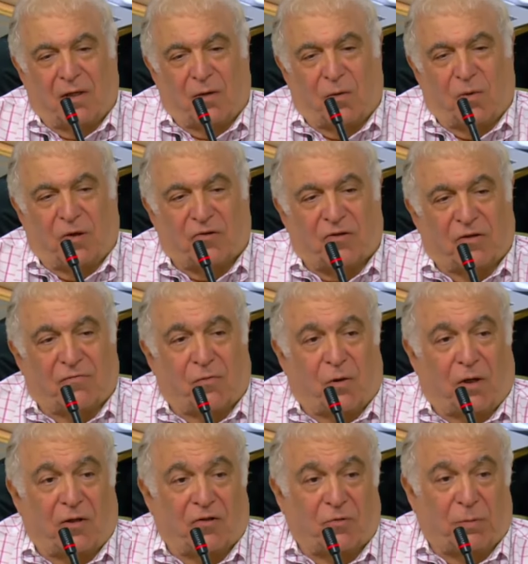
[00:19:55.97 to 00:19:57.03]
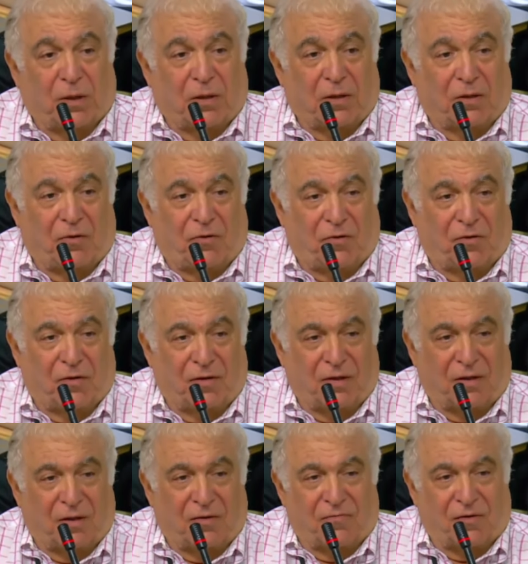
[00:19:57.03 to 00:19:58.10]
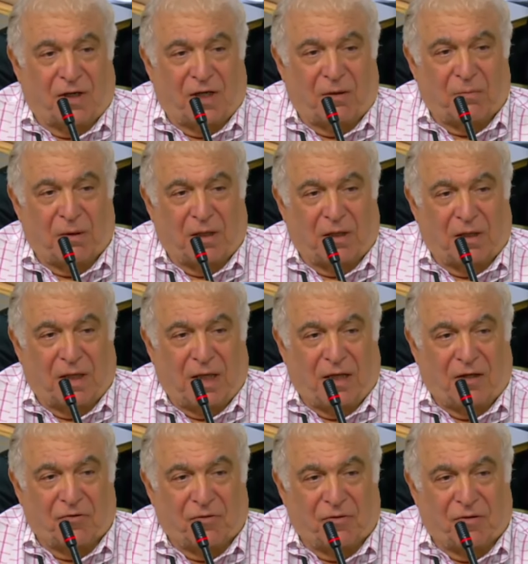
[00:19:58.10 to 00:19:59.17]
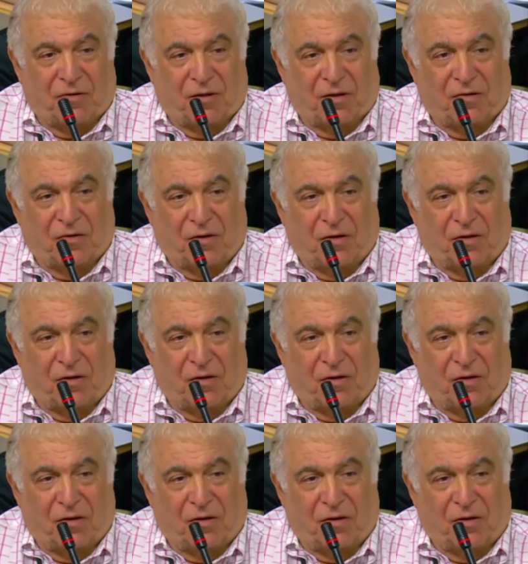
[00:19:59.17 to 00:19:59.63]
risk of oil spillage and environmental hazards. Has the